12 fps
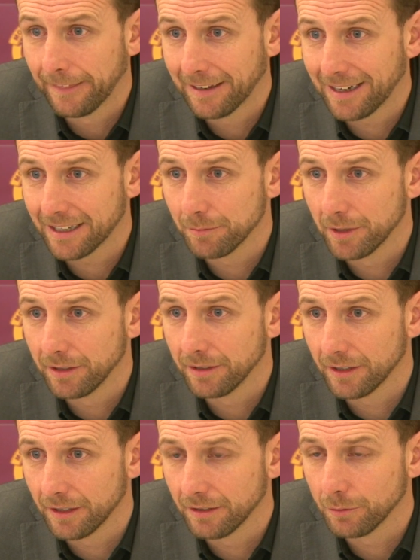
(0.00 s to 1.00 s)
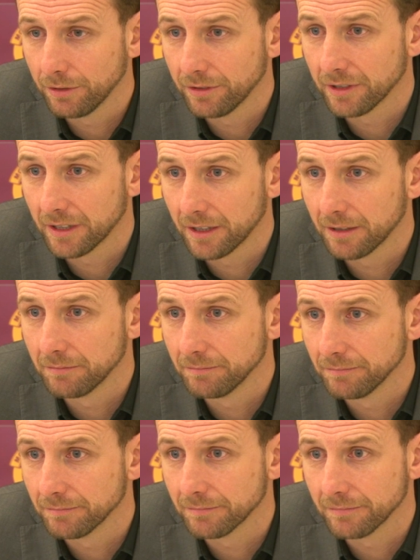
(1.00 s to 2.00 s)
had him and was
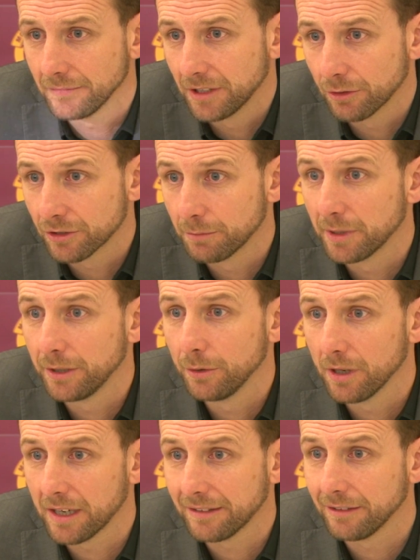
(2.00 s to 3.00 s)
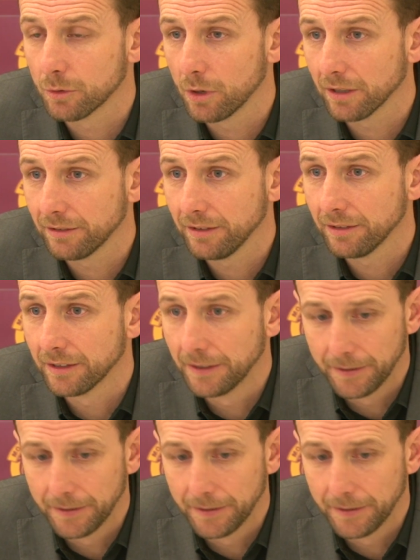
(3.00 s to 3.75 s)
somebody who liked his qualities,